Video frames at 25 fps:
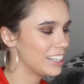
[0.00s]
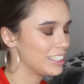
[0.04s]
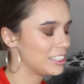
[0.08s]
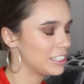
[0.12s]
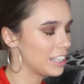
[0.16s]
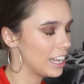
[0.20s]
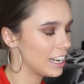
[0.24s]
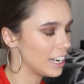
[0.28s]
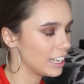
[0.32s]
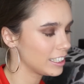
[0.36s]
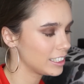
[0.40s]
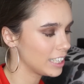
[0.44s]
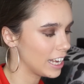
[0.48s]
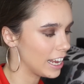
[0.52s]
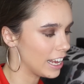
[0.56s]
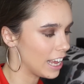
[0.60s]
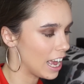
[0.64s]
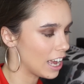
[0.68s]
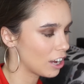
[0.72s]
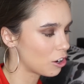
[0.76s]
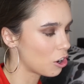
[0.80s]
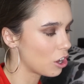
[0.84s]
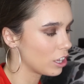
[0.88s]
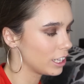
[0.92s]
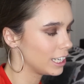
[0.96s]
So then
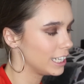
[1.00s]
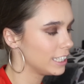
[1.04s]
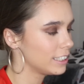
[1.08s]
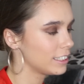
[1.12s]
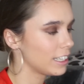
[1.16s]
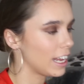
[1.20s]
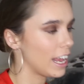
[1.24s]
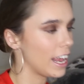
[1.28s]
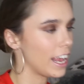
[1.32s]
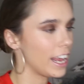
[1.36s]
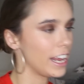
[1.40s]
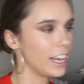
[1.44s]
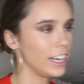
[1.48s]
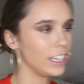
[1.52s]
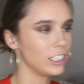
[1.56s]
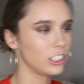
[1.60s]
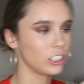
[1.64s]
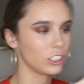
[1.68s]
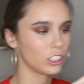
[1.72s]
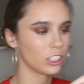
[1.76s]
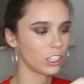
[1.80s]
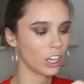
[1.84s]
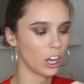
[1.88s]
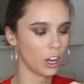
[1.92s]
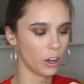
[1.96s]
I got this
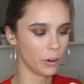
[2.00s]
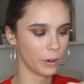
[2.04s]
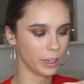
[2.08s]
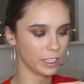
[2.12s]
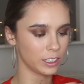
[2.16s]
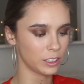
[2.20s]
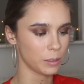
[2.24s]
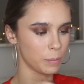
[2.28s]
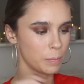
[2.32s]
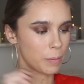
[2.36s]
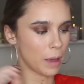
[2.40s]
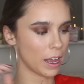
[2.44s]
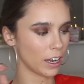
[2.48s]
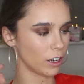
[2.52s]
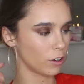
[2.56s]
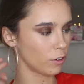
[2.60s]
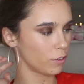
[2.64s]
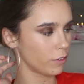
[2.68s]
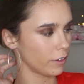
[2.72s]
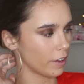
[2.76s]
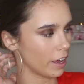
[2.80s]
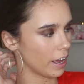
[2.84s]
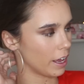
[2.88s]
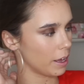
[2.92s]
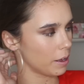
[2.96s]
ages ago. It's a
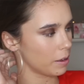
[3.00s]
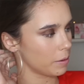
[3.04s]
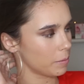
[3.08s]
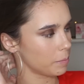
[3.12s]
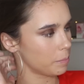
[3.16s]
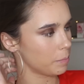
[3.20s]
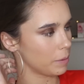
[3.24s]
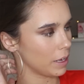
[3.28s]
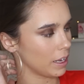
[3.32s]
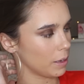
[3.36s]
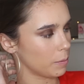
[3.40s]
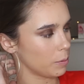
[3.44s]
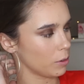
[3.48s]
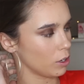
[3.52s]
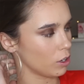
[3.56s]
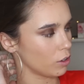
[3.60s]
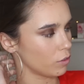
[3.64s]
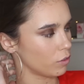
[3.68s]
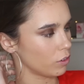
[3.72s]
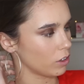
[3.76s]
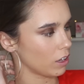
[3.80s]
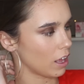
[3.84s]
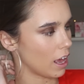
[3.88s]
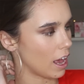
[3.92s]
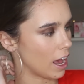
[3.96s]
Benefit Big
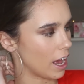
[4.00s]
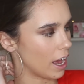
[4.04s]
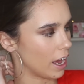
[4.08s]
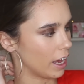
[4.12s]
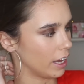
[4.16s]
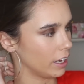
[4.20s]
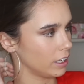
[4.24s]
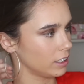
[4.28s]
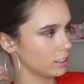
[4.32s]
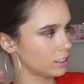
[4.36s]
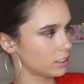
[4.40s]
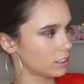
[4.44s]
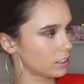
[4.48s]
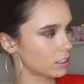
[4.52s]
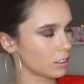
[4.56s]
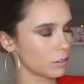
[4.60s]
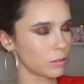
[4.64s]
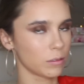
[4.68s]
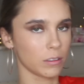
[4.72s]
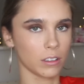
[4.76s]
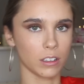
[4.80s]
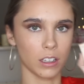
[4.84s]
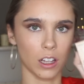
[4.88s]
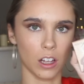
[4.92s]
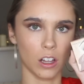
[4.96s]
Beautiful Eyes
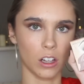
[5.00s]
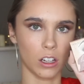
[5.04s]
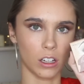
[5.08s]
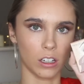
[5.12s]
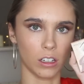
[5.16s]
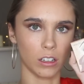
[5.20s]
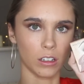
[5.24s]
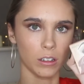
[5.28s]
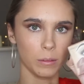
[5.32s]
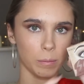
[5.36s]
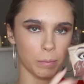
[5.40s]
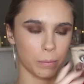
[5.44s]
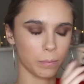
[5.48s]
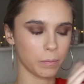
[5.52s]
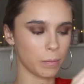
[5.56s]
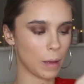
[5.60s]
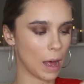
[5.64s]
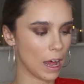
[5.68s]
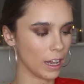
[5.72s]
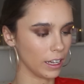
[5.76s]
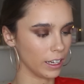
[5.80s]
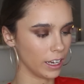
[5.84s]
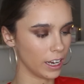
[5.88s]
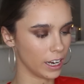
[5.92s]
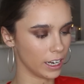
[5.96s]
little
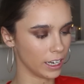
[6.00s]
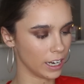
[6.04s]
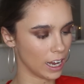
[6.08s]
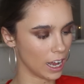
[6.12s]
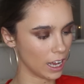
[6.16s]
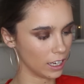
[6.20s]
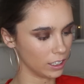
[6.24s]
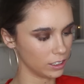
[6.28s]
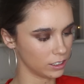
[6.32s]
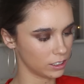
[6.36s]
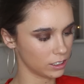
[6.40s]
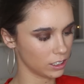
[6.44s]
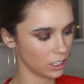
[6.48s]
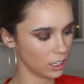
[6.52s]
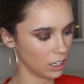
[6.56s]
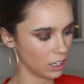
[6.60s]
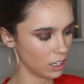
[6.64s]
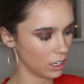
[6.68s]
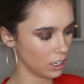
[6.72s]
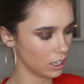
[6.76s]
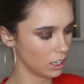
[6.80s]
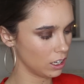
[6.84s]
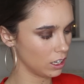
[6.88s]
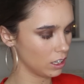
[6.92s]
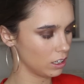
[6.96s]
palette, and it has,
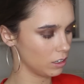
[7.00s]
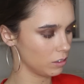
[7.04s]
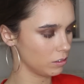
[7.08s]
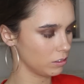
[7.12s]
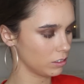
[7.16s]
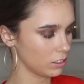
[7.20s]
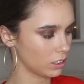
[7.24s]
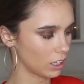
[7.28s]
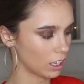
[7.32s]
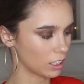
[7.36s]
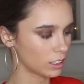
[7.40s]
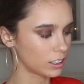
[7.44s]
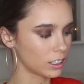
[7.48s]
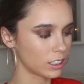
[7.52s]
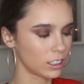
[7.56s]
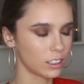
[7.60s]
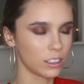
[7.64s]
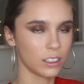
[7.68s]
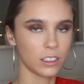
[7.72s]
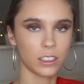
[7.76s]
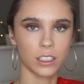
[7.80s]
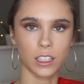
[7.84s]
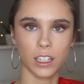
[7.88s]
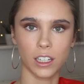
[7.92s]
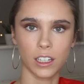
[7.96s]
that's a
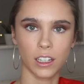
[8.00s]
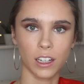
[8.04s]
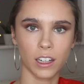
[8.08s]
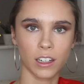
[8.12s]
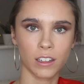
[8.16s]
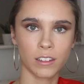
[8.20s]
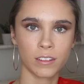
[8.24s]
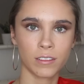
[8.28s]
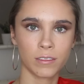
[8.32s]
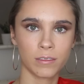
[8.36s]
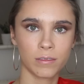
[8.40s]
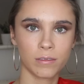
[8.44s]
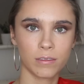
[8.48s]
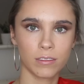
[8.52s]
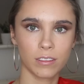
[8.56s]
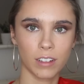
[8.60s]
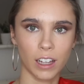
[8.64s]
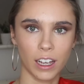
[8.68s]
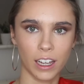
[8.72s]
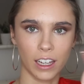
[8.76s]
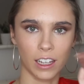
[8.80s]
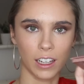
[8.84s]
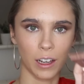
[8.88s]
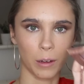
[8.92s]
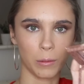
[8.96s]
concealer.
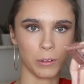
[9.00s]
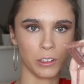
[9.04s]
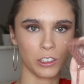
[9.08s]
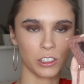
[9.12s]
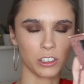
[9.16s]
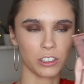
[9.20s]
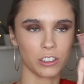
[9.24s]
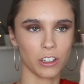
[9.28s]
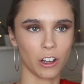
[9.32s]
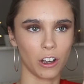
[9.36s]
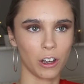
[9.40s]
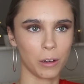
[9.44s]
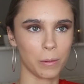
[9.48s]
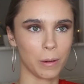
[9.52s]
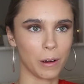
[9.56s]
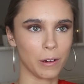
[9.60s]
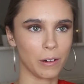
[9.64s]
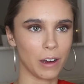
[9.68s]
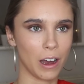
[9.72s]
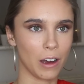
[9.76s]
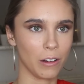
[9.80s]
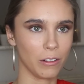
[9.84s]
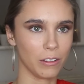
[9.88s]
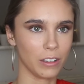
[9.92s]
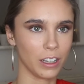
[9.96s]
Like, can we just talk
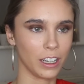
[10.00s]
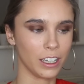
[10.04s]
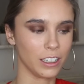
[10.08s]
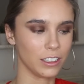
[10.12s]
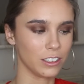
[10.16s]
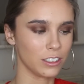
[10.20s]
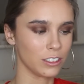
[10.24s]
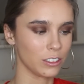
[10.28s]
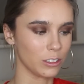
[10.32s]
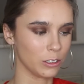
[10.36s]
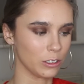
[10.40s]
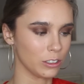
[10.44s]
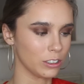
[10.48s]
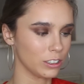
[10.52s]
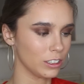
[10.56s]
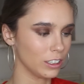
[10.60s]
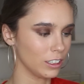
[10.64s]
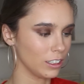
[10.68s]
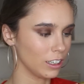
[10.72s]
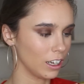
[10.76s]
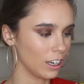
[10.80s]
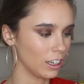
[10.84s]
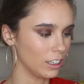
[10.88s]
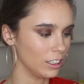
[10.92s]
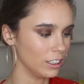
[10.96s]
about how like
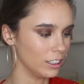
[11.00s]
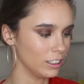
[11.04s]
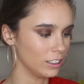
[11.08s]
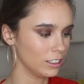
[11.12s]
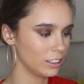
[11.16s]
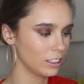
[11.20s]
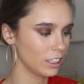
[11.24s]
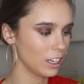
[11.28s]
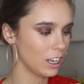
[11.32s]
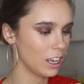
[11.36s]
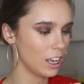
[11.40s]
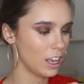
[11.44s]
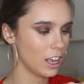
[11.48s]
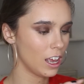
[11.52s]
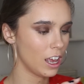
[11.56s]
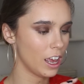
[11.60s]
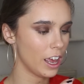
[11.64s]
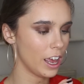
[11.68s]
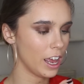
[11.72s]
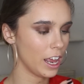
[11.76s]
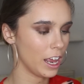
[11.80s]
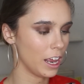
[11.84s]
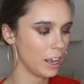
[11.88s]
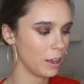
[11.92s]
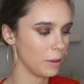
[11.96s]
disgusting that is?
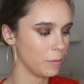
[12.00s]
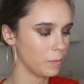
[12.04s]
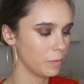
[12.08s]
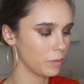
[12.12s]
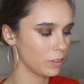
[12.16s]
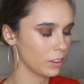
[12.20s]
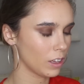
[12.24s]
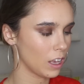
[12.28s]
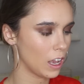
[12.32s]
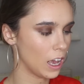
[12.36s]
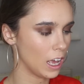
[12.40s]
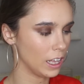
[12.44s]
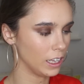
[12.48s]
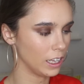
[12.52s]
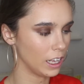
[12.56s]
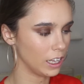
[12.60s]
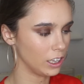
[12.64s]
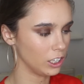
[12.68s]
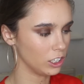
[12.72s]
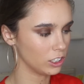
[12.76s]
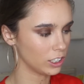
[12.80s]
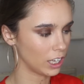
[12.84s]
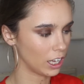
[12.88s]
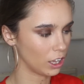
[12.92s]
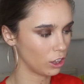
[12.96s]
And then
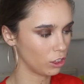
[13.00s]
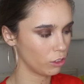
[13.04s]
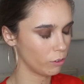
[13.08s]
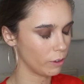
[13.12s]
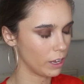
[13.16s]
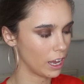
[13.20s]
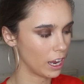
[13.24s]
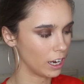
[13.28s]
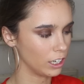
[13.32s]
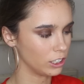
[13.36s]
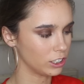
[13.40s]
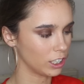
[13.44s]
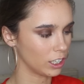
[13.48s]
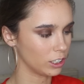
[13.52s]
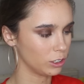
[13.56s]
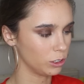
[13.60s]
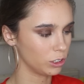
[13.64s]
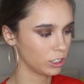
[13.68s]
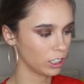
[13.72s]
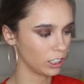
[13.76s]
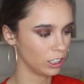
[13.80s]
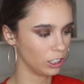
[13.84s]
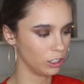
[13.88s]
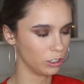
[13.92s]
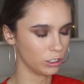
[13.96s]
there's like 3
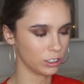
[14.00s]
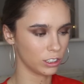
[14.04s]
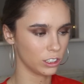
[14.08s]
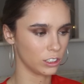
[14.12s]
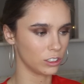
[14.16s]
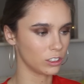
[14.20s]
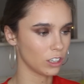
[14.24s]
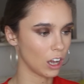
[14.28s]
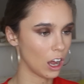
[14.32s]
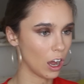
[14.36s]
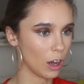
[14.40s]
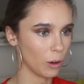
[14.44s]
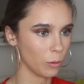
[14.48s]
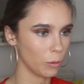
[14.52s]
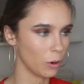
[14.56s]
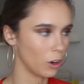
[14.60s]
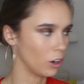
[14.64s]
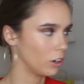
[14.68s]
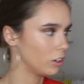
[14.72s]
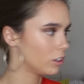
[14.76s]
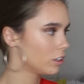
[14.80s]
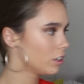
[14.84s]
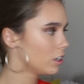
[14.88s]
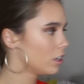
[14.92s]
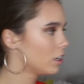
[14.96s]
eyeshadows, and I used the dark
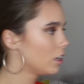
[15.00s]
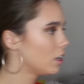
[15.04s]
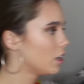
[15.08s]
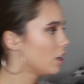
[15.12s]
one